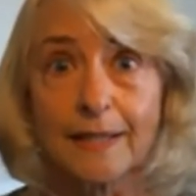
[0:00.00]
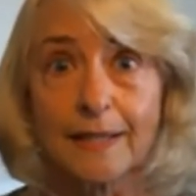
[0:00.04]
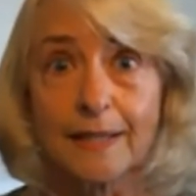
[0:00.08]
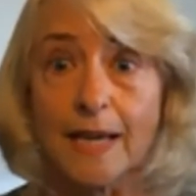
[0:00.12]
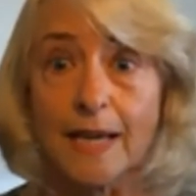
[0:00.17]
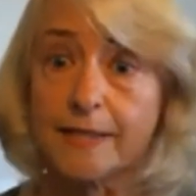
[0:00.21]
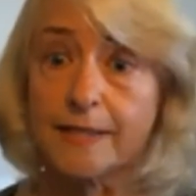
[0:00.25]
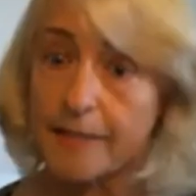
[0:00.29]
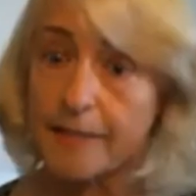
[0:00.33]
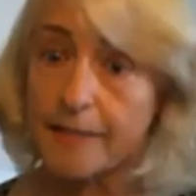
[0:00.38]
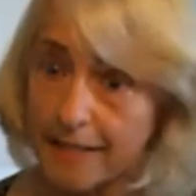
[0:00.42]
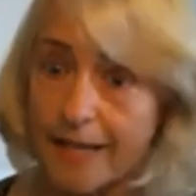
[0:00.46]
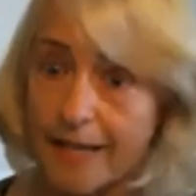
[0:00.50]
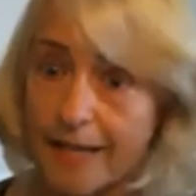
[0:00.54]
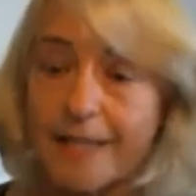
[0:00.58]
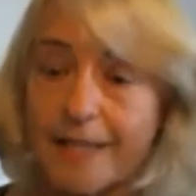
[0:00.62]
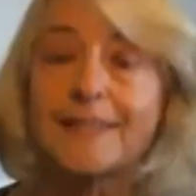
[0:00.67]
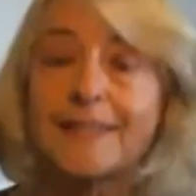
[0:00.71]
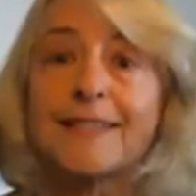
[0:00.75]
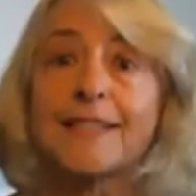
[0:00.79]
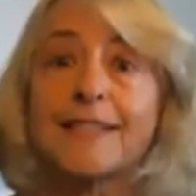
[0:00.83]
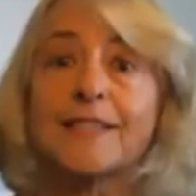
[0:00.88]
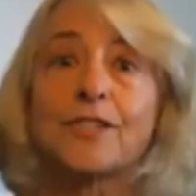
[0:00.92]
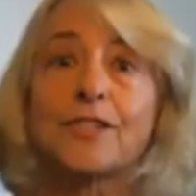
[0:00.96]
I said,
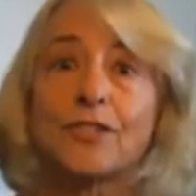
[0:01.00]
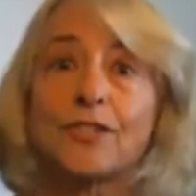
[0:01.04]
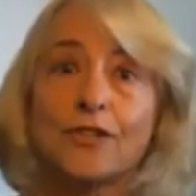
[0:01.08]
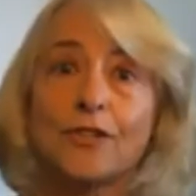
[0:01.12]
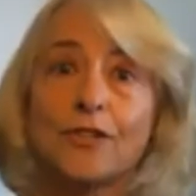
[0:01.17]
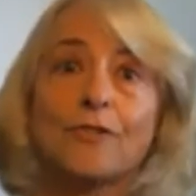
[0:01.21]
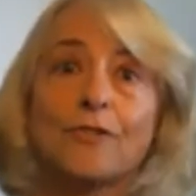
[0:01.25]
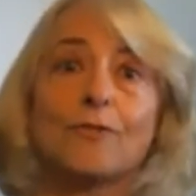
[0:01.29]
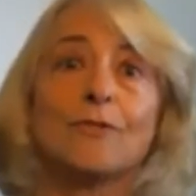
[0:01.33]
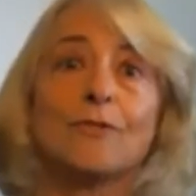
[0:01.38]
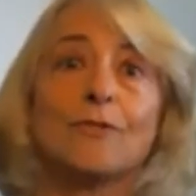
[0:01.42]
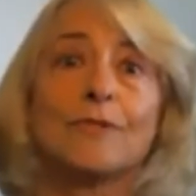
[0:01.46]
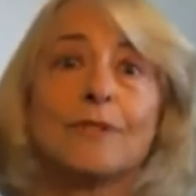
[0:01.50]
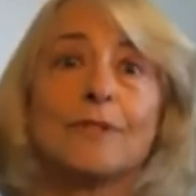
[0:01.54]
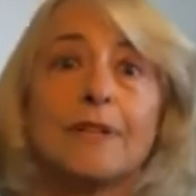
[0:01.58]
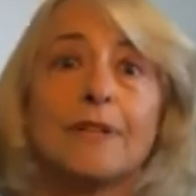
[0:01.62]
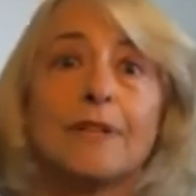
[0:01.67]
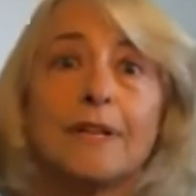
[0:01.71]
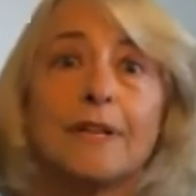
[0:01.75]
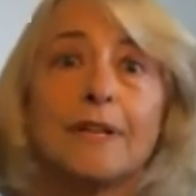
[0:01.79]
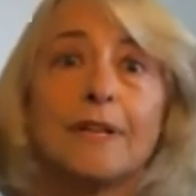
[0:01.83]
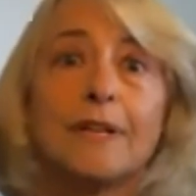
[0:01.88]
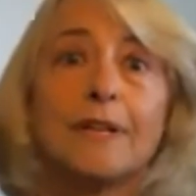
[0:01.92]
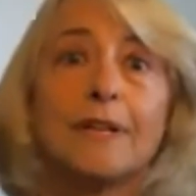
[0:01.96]
yes, that's true.
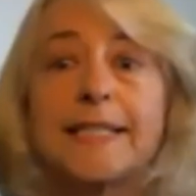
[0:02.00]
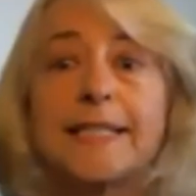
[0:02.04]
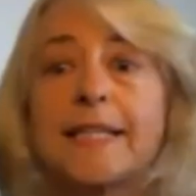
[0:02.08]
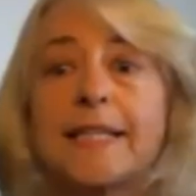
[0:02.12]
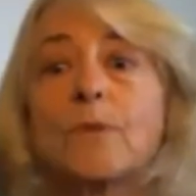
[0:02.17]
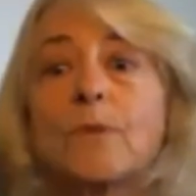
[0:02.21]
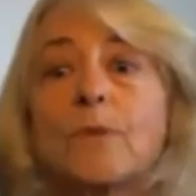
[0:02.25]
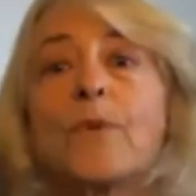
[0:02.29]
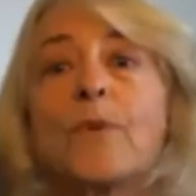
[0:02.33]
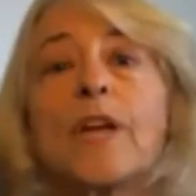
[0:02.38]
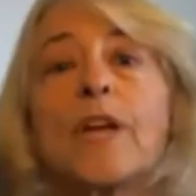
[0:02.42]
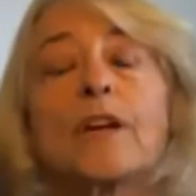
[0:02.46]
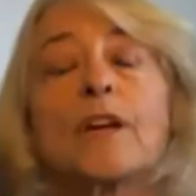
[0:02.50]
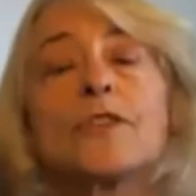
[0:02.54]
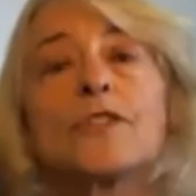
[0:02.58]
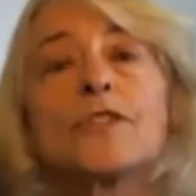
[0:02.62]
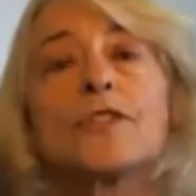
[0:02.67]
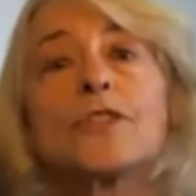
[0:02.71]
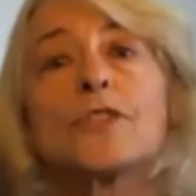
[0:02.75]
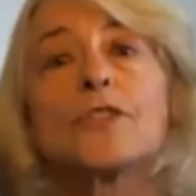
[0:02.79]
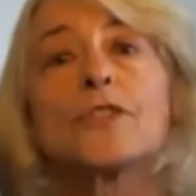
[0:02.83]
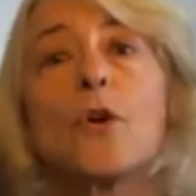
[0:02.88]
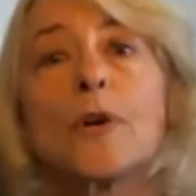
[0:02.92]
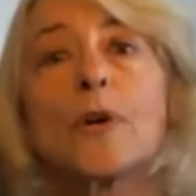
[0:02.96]
He said, we are
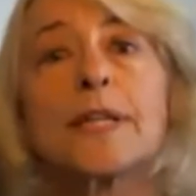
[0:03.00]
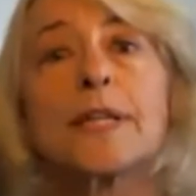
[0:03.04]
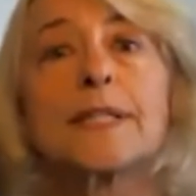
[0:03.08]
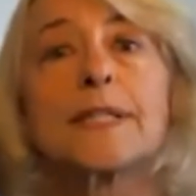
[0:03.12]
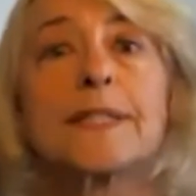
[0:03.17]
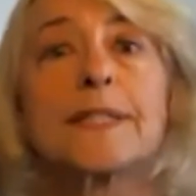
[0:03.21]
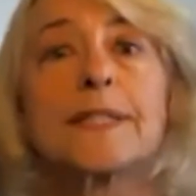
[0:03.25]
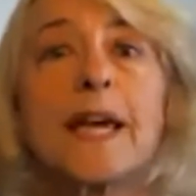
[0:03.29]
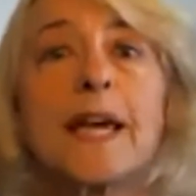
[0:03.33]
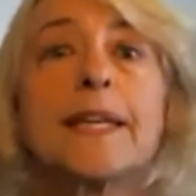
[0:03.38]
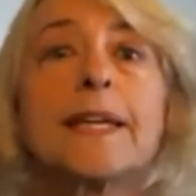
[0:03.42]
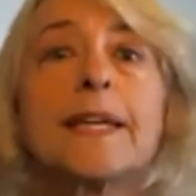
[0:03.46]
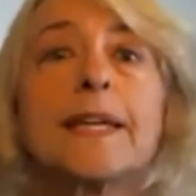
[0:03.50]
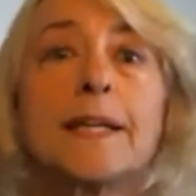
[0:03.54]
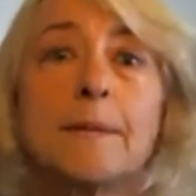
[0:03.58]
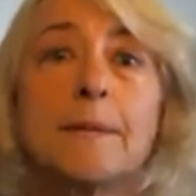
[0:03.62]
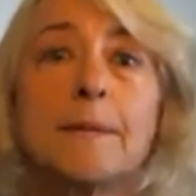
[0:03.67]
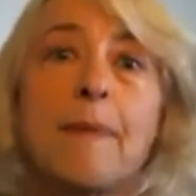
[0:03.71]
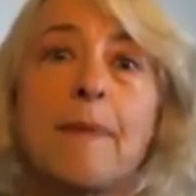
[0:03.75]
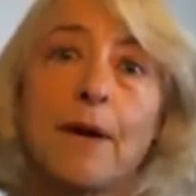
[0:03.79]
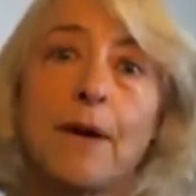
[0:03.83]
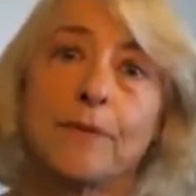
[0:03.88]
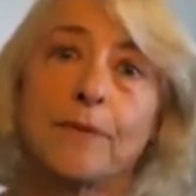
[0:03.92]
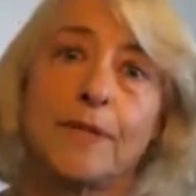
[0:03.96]
so excited
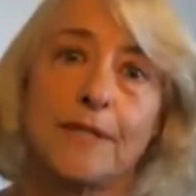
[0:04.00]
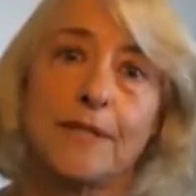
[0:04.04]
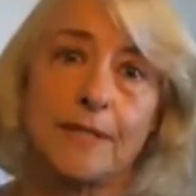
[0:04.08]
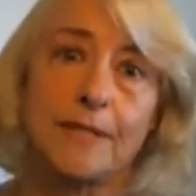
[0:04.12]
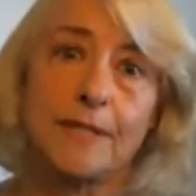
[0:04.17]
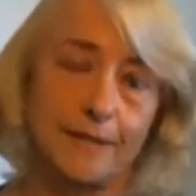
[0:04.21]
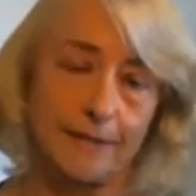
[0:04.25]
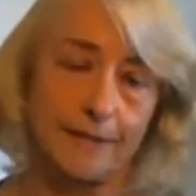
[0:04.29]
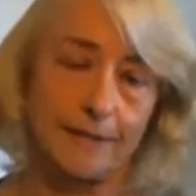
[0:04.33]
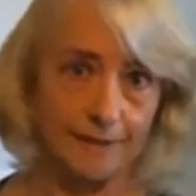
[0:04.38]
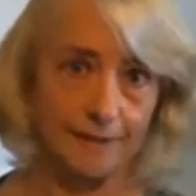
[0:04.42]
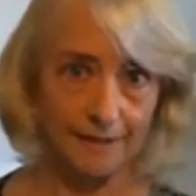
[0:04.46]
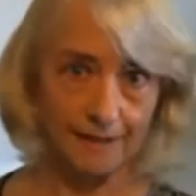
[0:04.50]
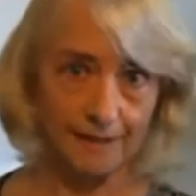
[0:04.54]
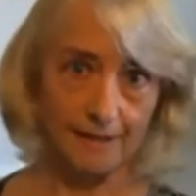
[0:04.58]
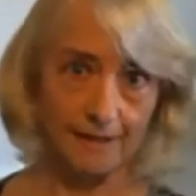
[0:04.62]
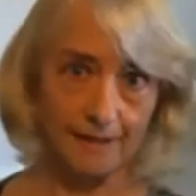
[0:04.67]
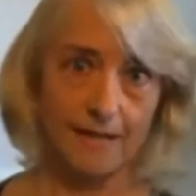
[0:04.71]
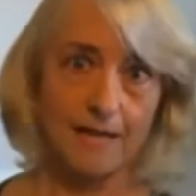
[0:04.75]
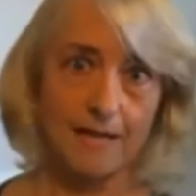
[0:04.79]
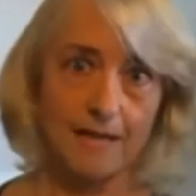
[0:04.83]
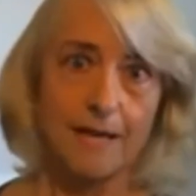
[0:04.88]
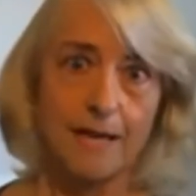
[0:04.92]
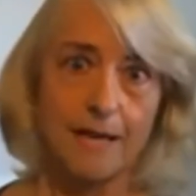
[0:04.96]
about this
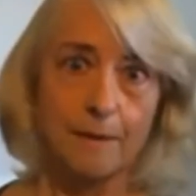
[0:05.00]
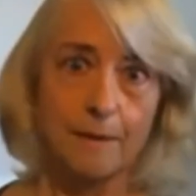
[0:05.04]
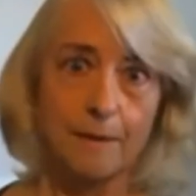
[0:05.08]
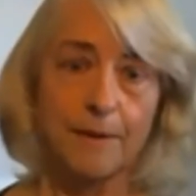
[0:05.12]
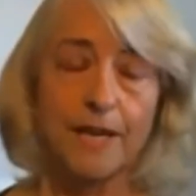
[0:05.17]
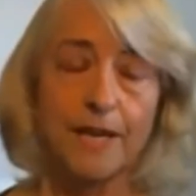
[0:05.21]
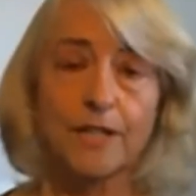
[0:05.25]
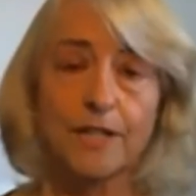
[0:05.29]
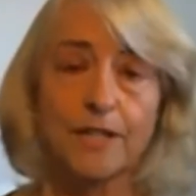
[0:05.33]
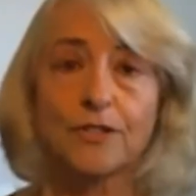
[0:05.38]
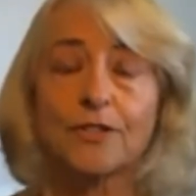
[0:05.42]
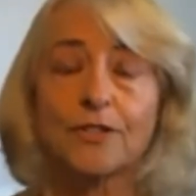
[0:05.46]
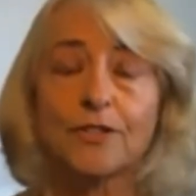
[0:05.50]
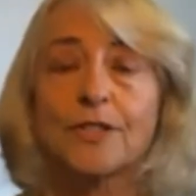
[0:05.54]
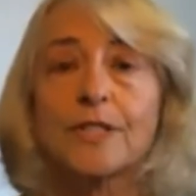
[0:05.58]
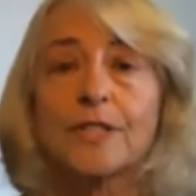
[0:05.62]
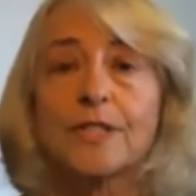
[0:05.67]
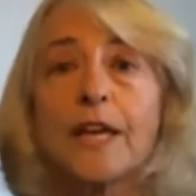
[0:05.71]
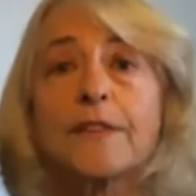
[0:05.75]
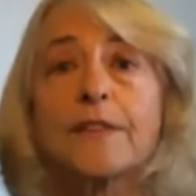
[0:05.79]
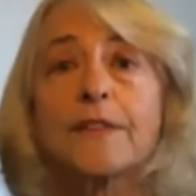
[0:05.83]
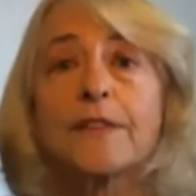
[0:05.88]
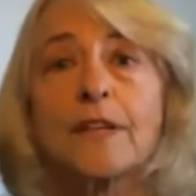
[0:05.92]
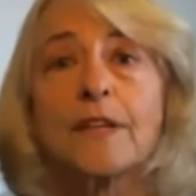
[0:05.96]
because there's
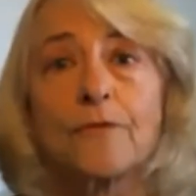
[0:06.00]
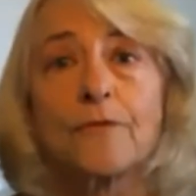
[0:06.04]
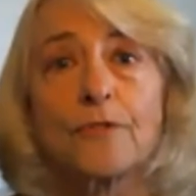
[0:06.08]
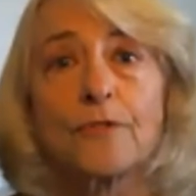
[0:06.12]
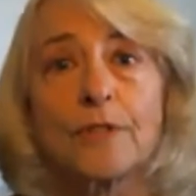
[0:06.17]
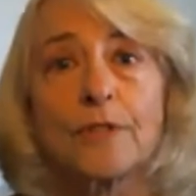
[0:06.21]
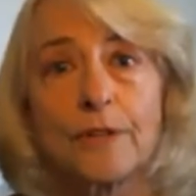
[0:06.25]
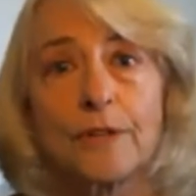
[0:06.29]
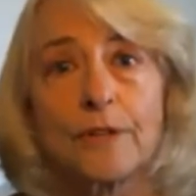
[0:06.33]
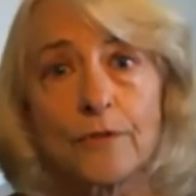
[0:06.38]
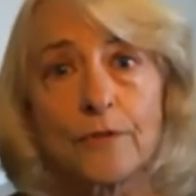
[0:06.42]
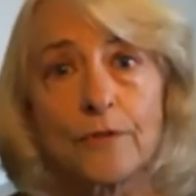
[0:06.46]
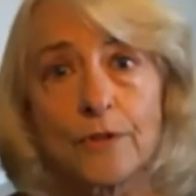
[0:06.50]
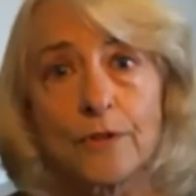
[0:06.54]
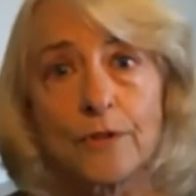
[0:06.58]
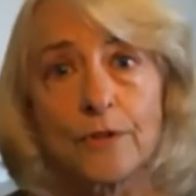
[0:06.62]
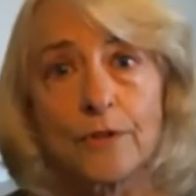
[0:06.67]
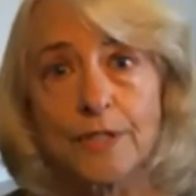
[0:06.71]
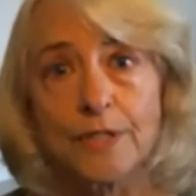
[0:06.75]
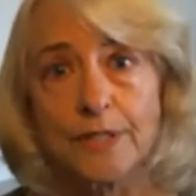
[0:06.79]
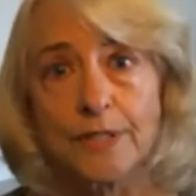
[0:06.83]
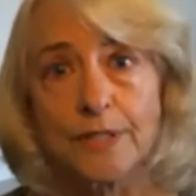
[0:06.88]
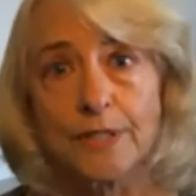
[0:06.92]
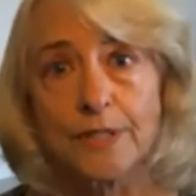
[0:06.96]
nothing for liver
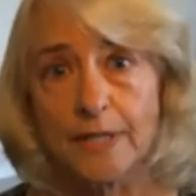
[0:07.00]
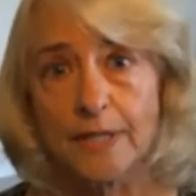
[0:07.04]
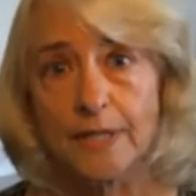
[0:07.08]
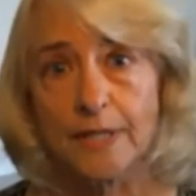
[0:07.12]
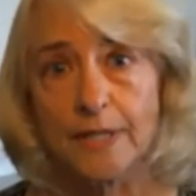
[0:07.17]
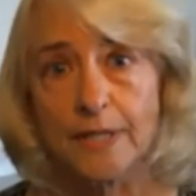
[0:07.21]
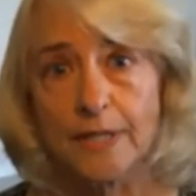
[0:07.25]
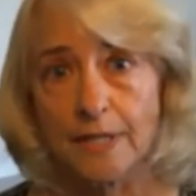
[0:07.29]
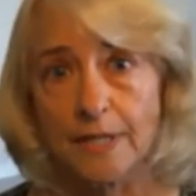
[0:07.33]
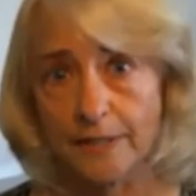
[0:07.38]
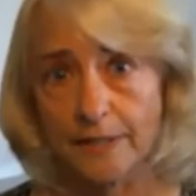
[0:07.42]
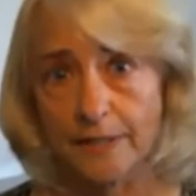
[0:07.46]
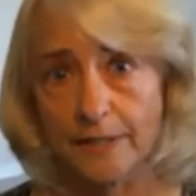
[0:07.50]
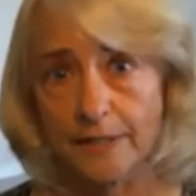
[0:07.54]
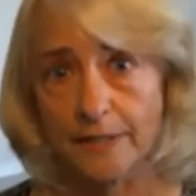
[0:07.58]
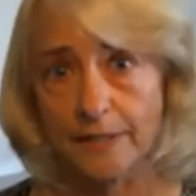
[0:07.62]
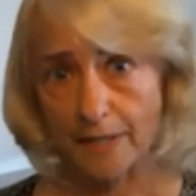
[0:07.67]
disease.